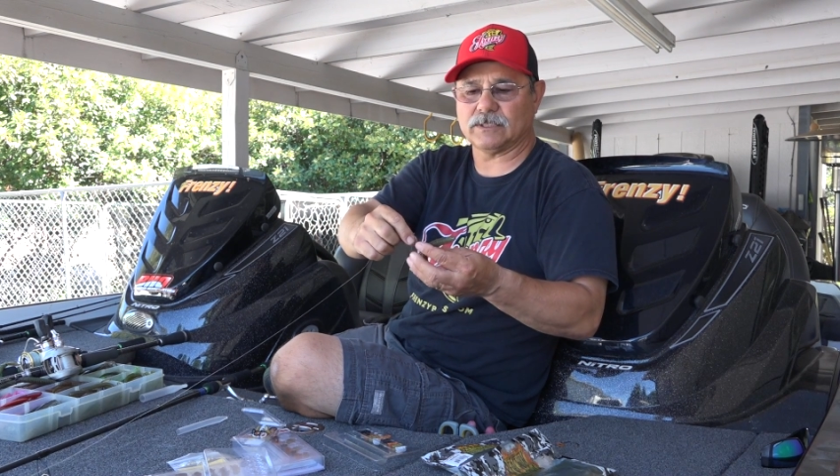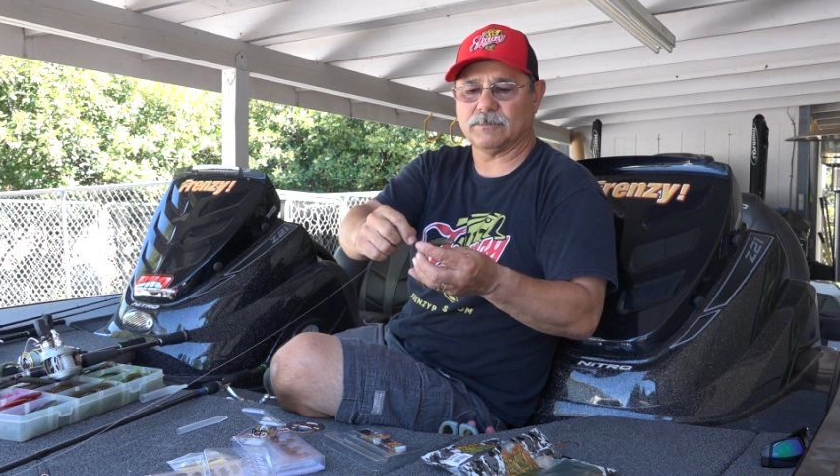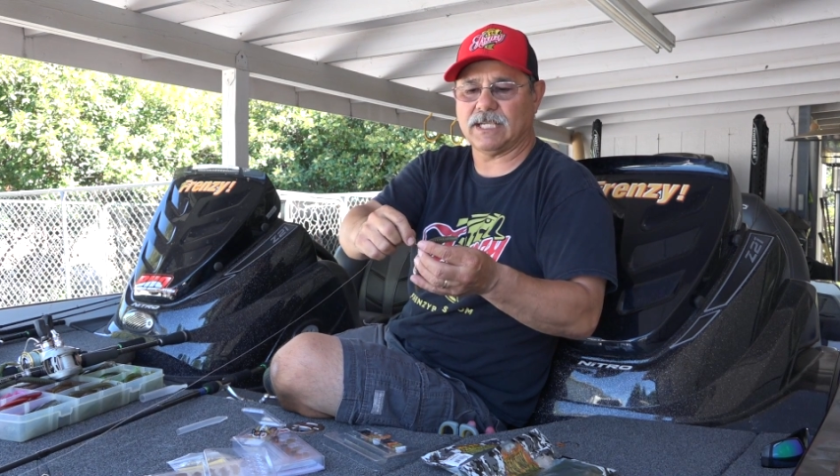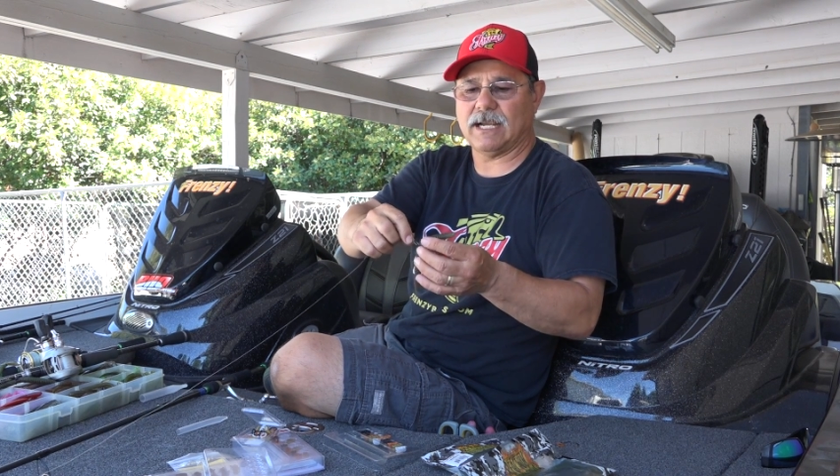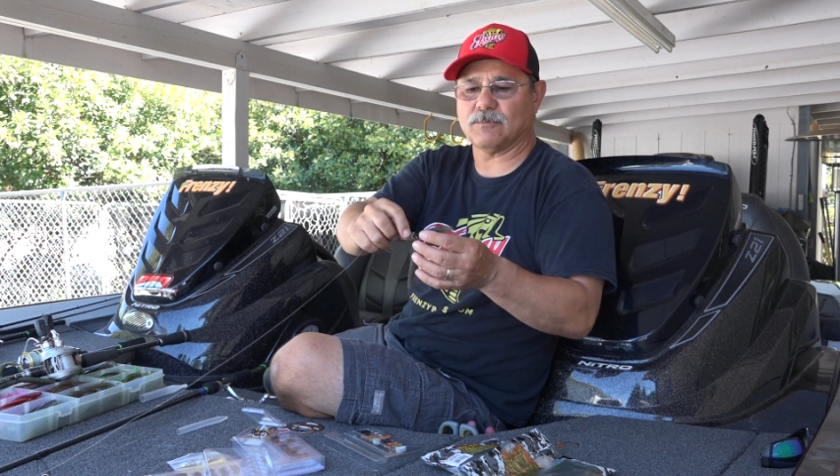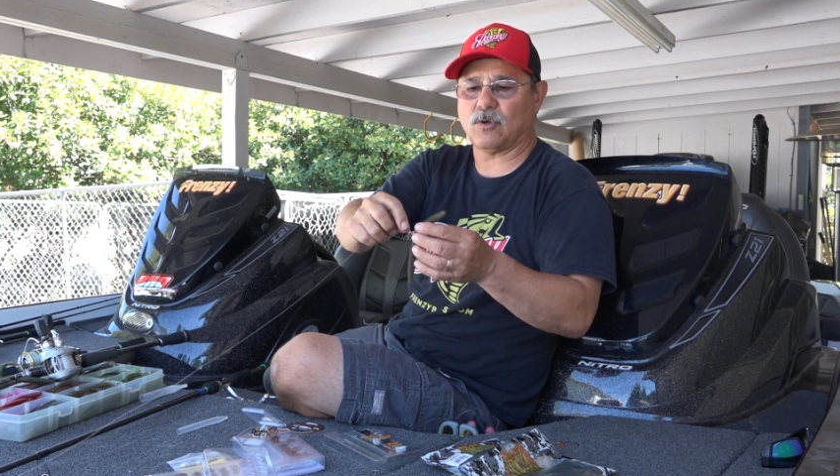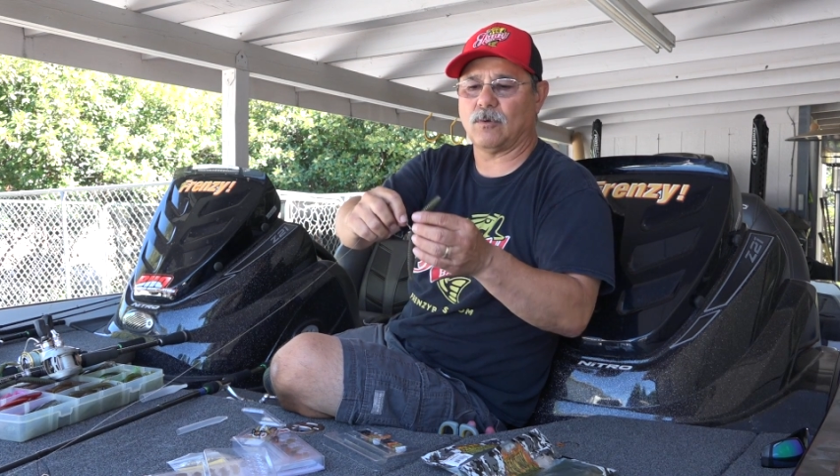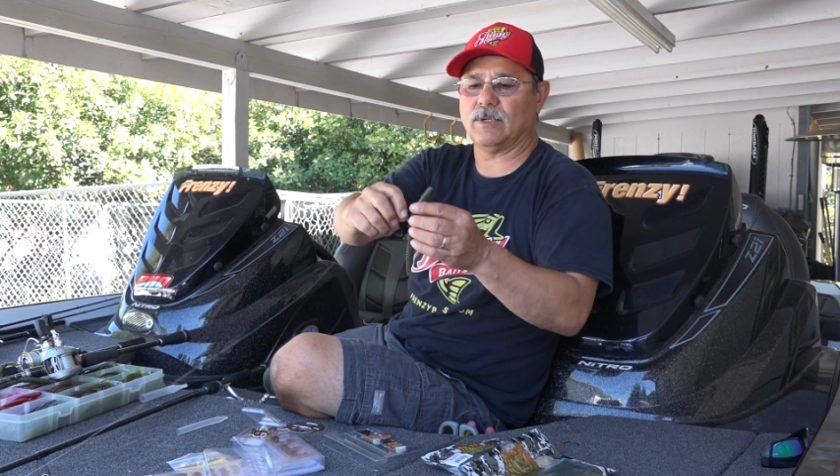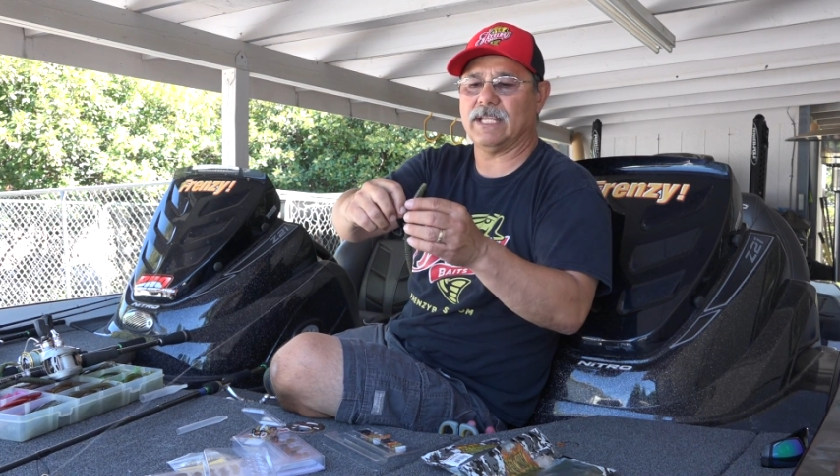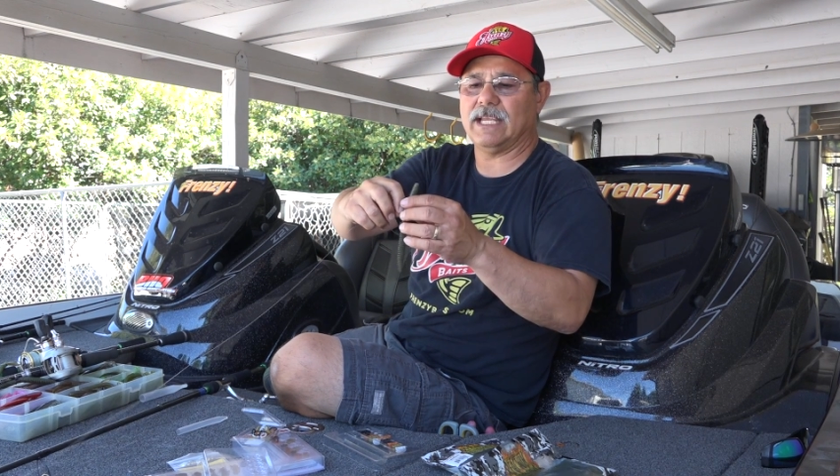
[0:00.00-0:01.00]
sometimes,
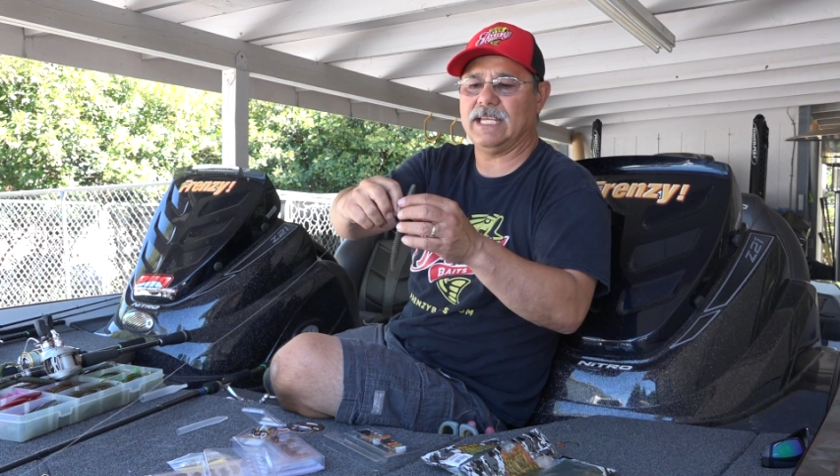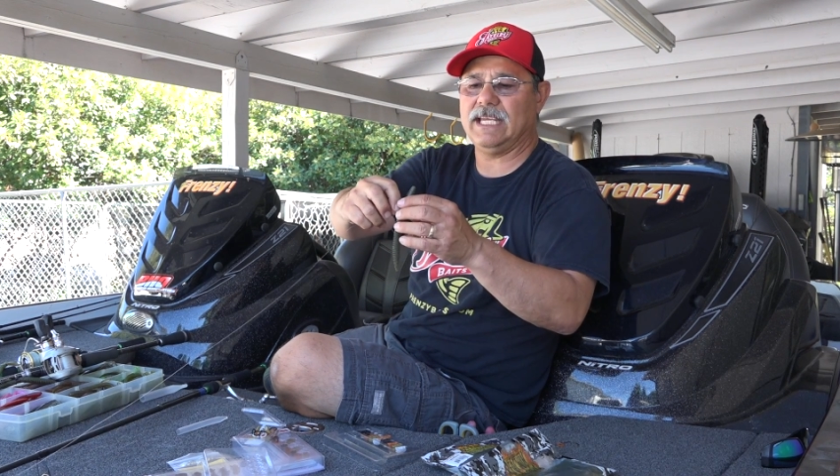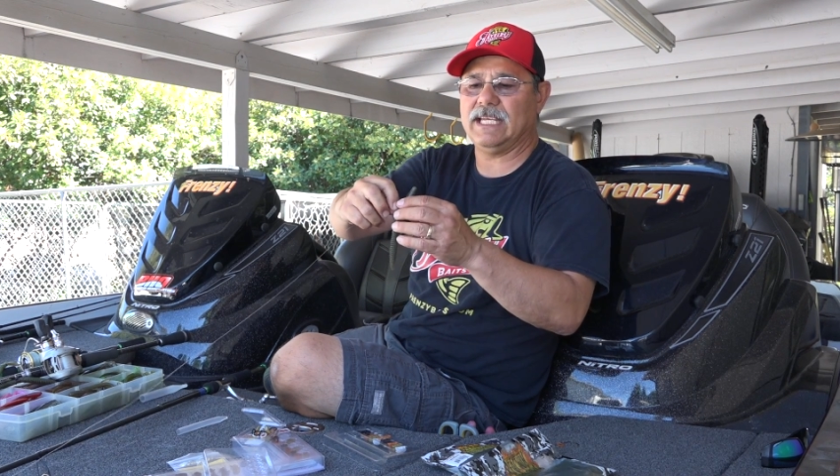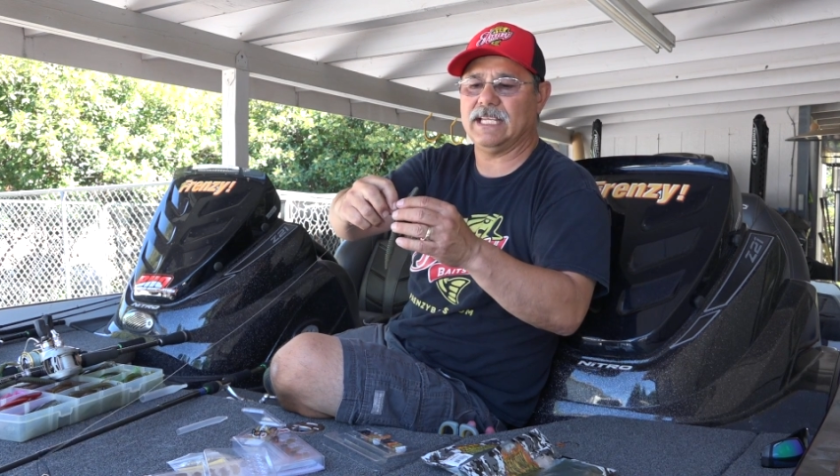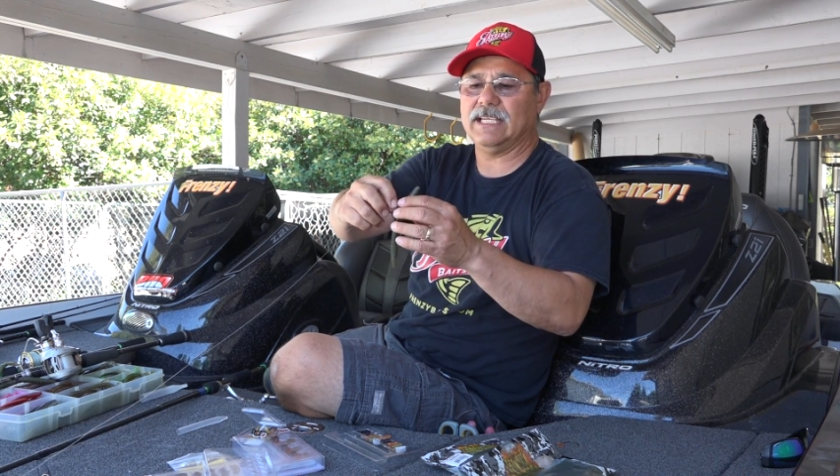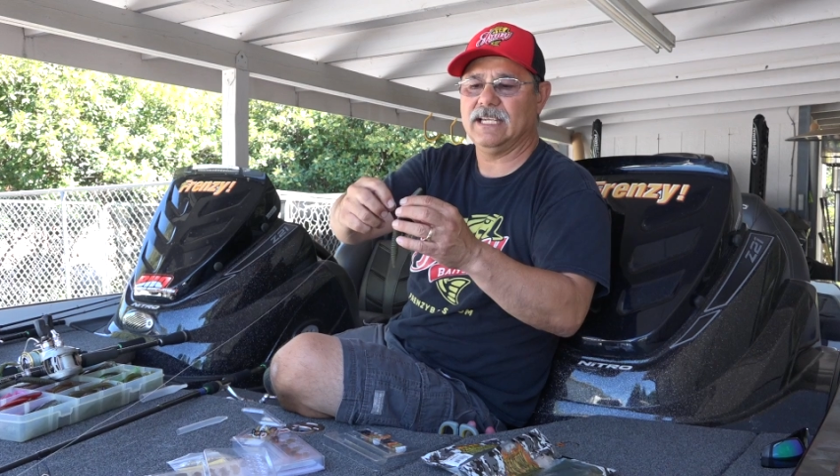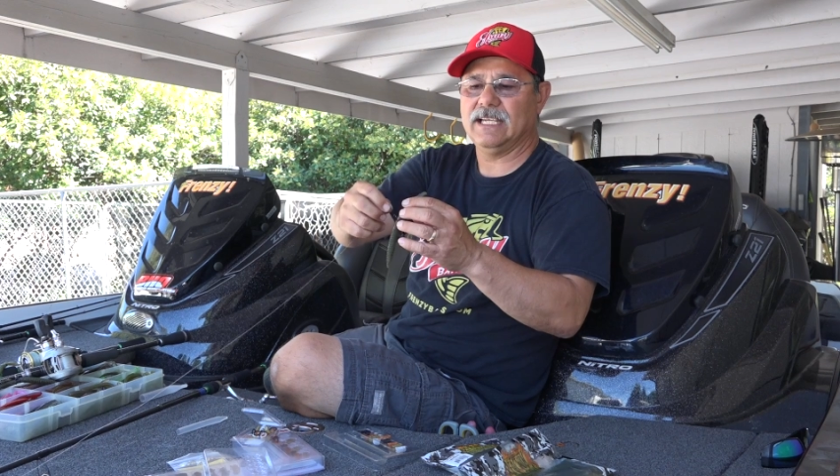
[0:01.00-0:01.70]
or when they eat it,